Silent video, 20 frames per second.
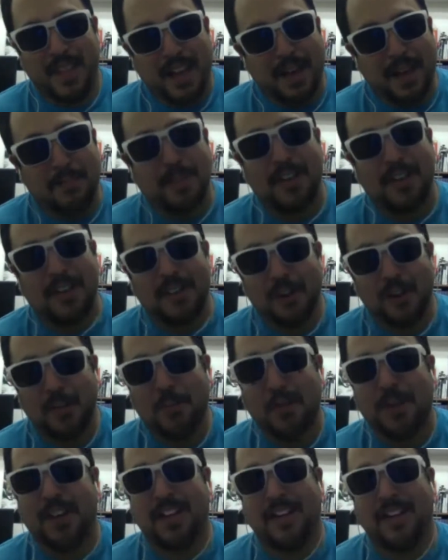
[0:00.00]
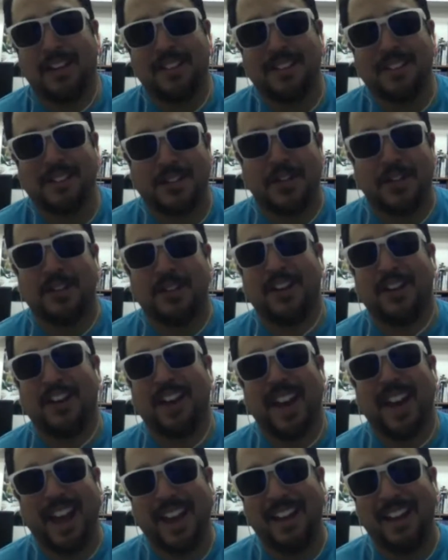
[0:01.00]
Yeah, but nobody is
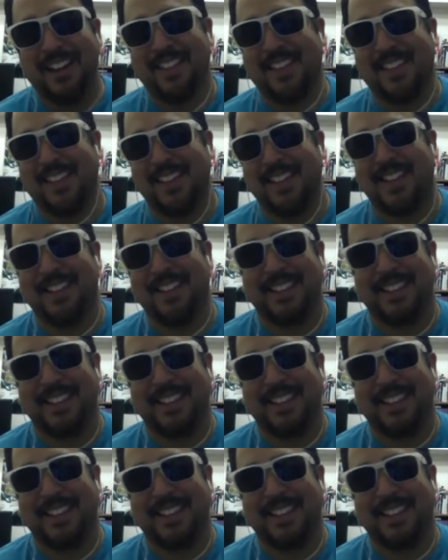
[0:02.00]
good at anything